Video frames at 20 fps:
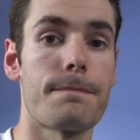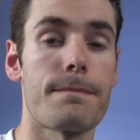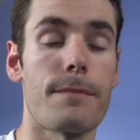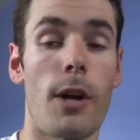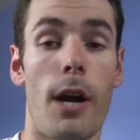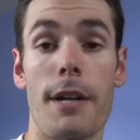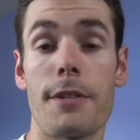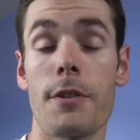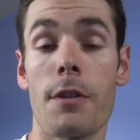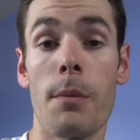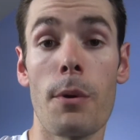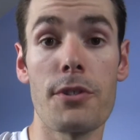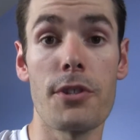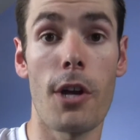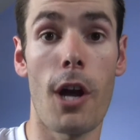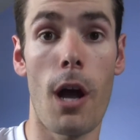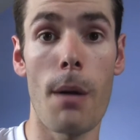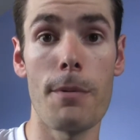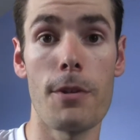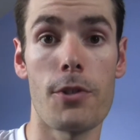Alright, so the most
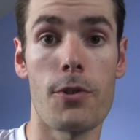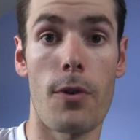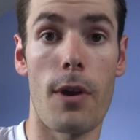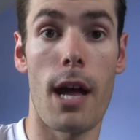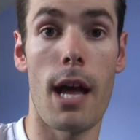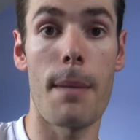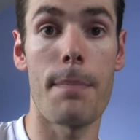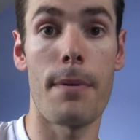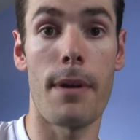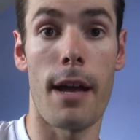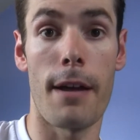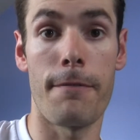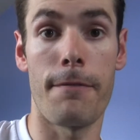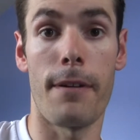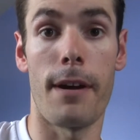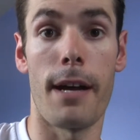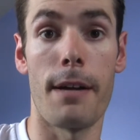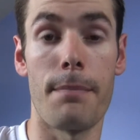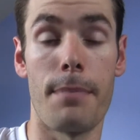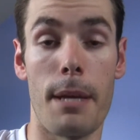common trap I
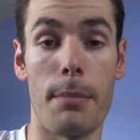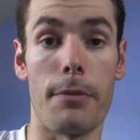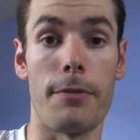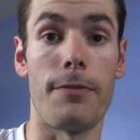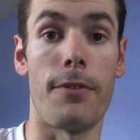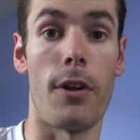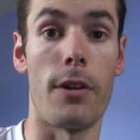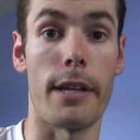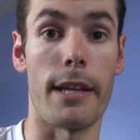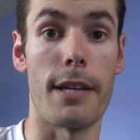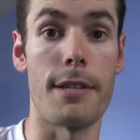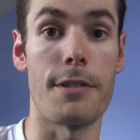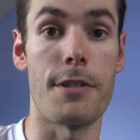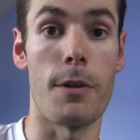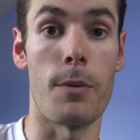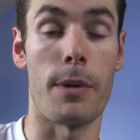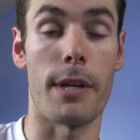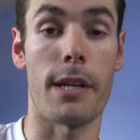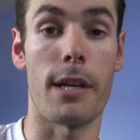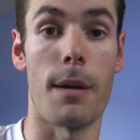find people falling
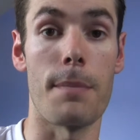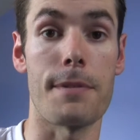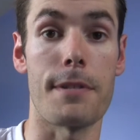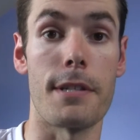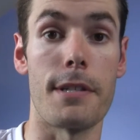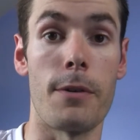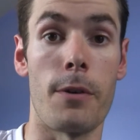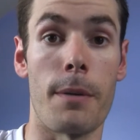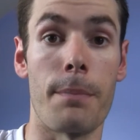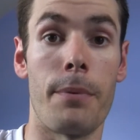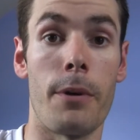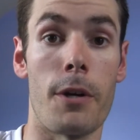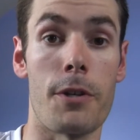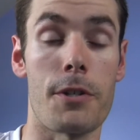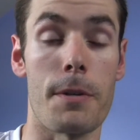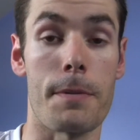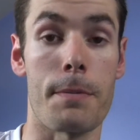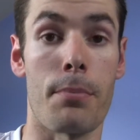into when it comes to doing push-ups